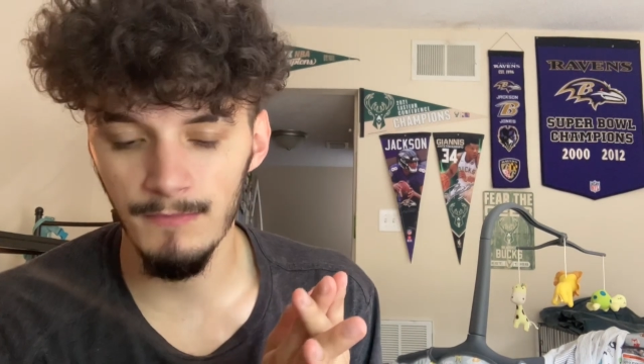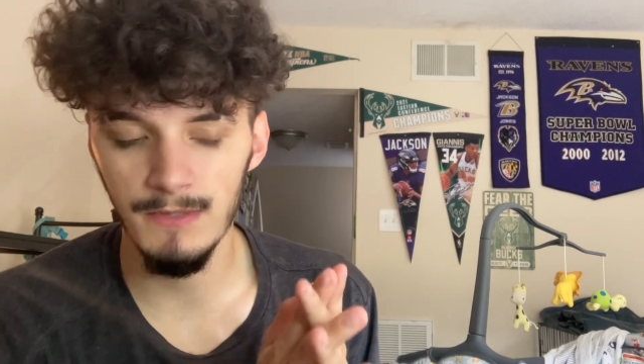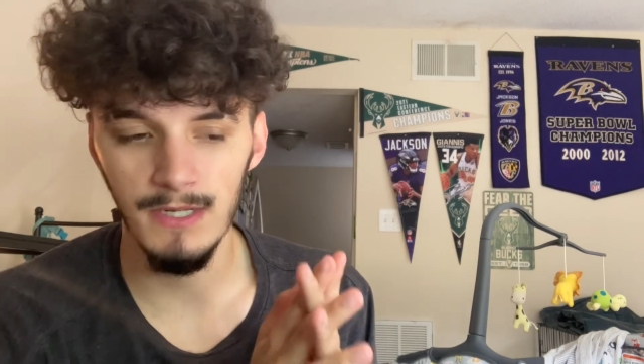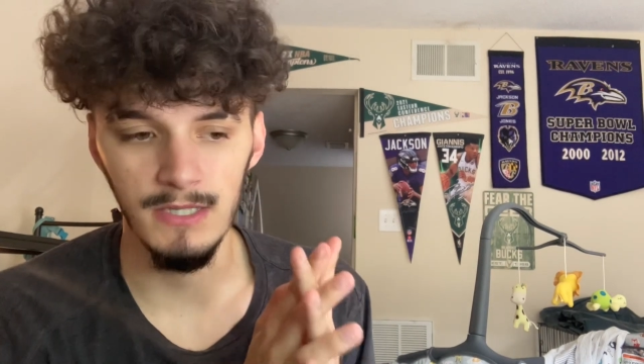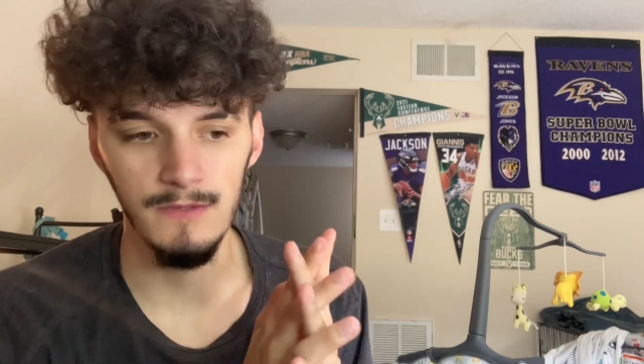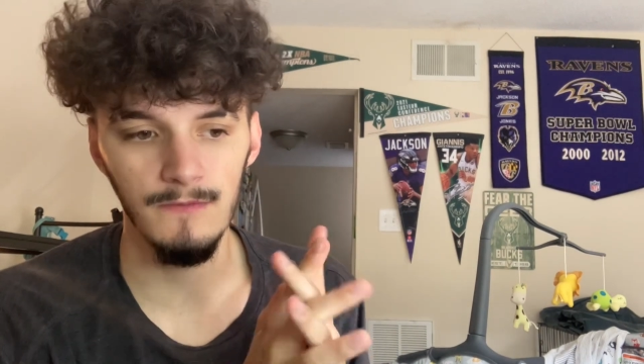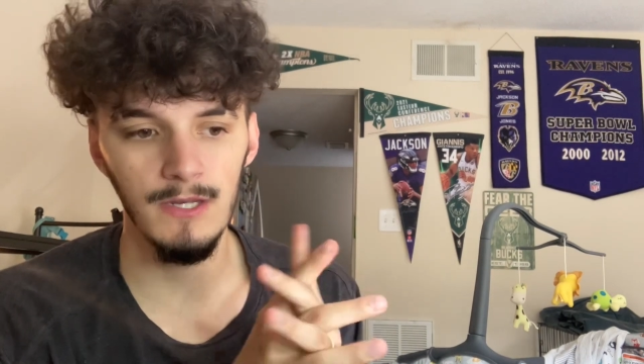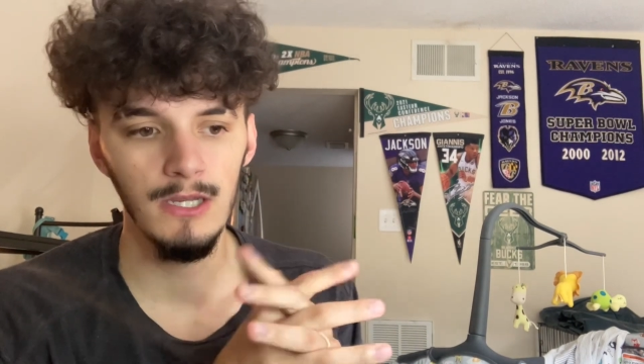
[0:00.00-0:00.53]
up
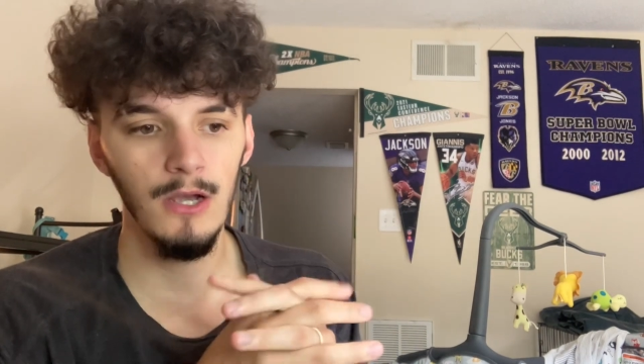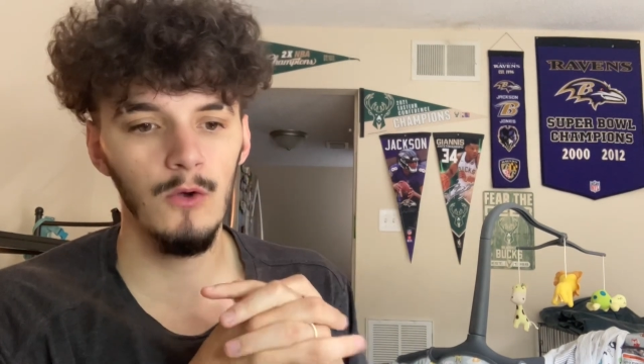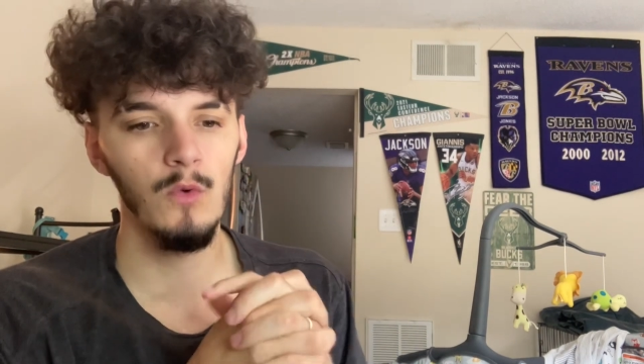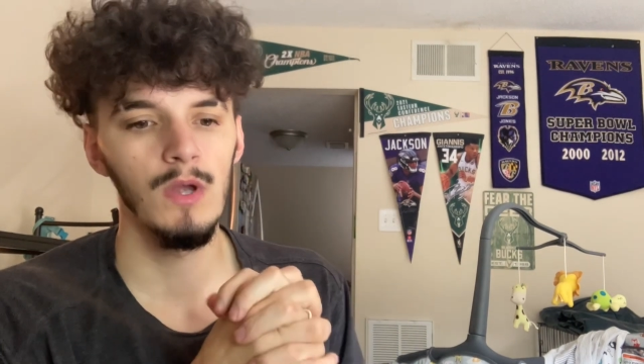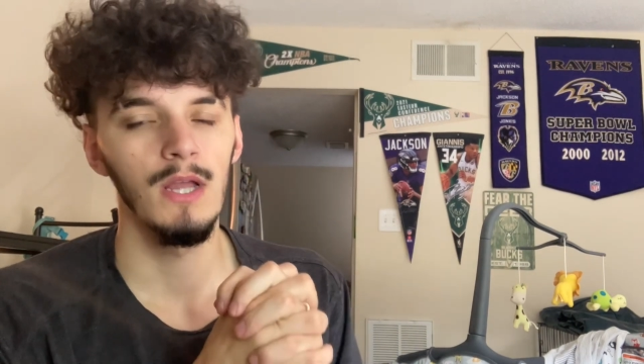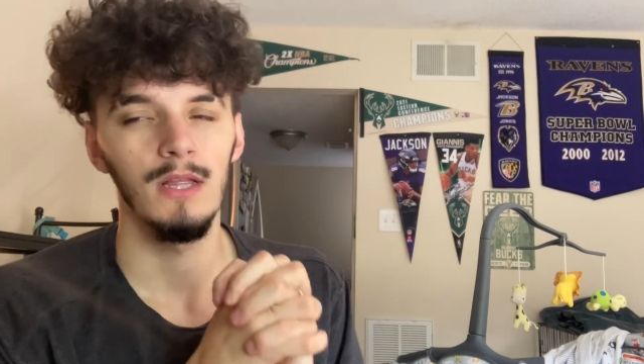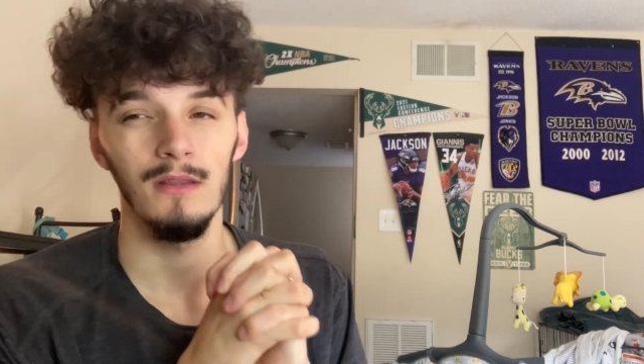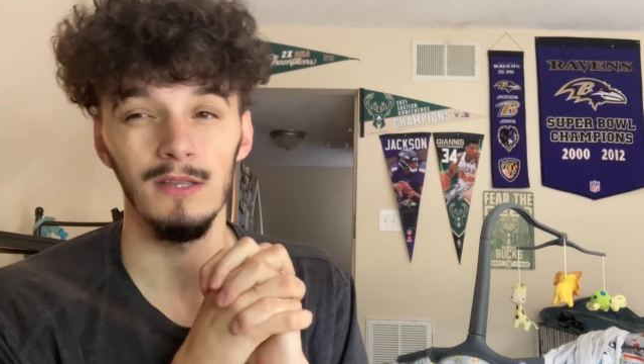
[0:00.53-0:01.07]
today's
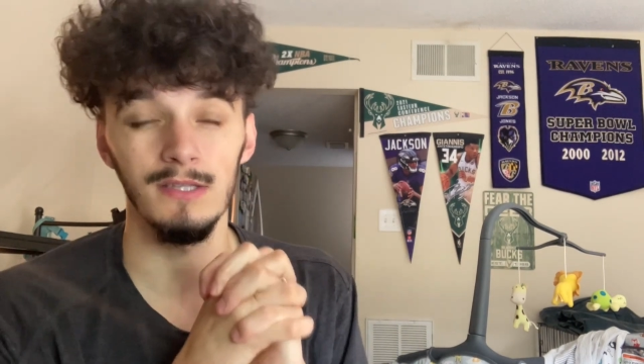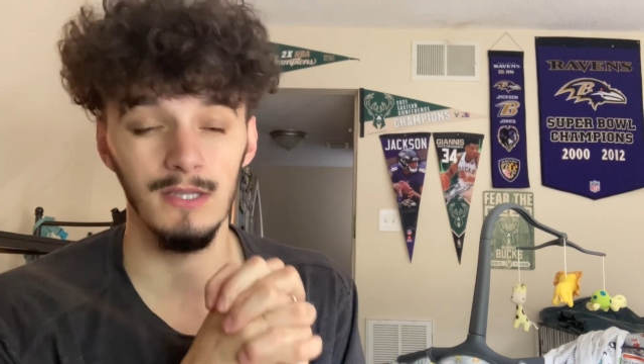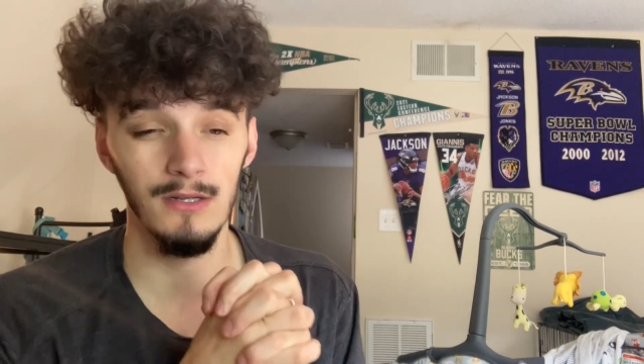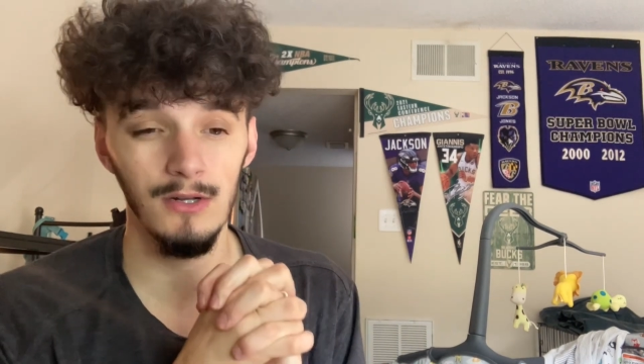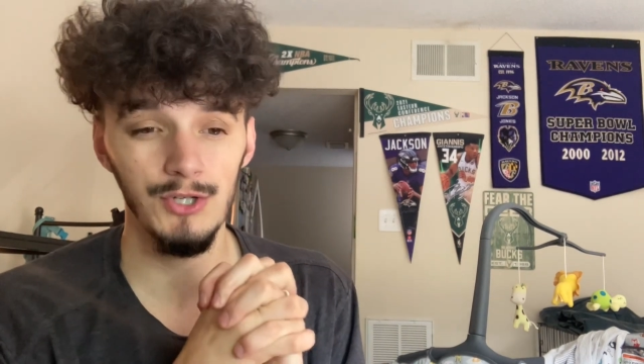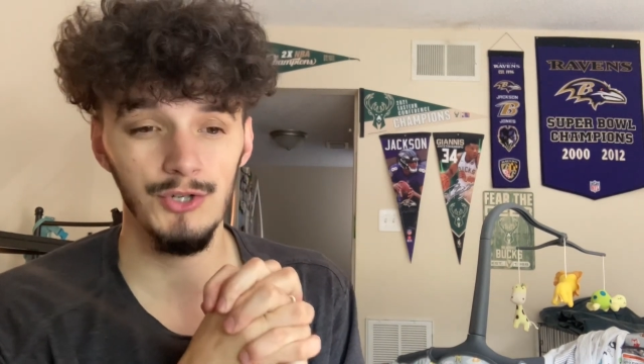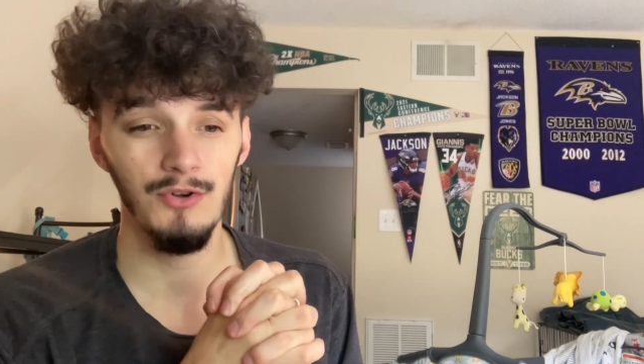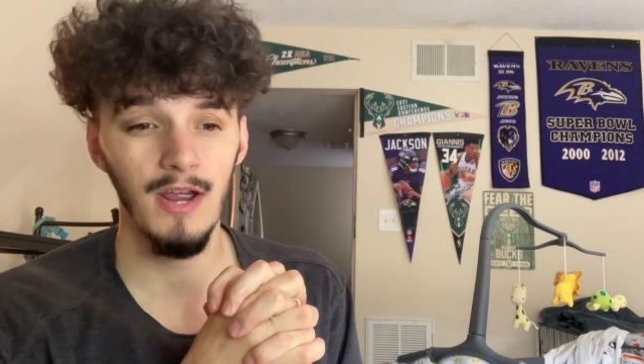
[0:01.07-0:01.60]
video. Let's
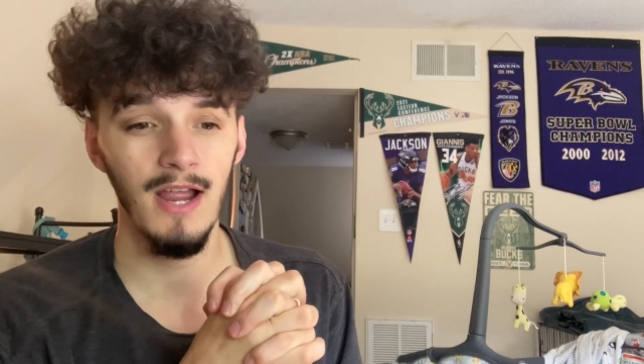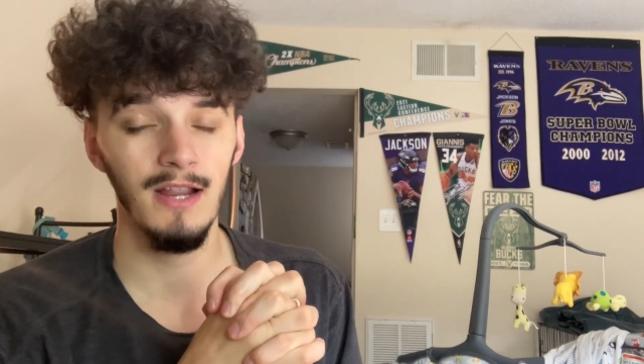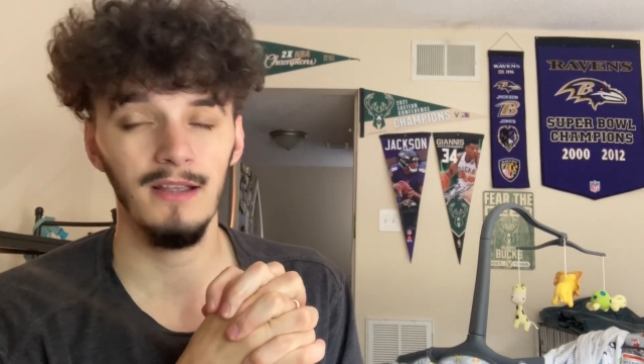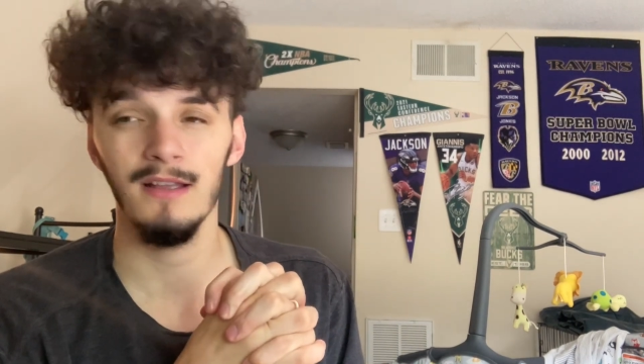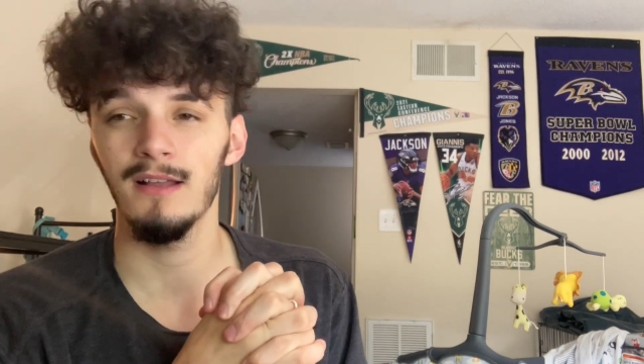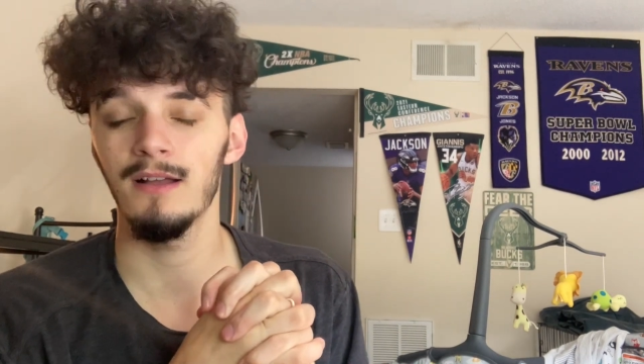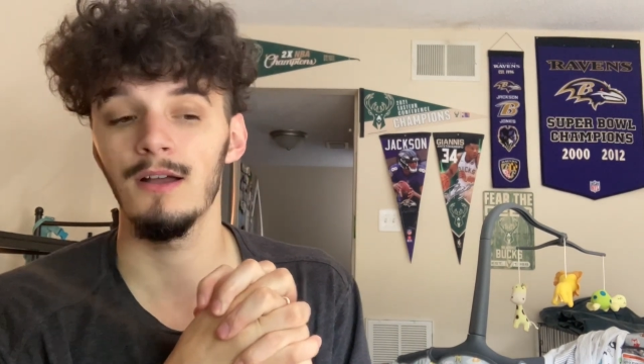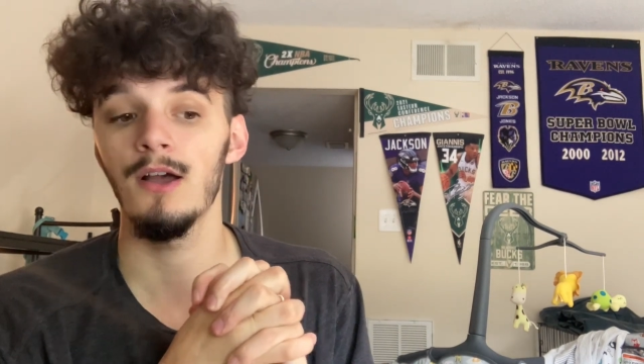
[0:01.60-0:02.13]
get on
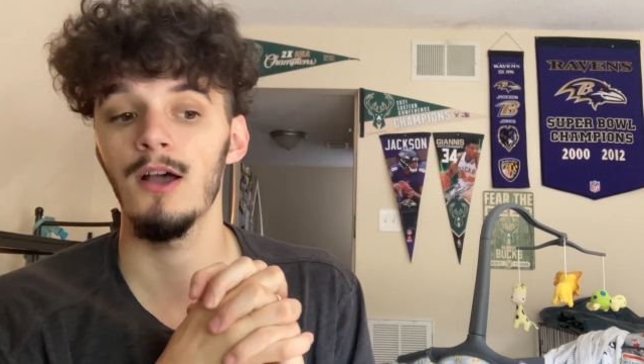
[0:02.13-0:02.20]
track.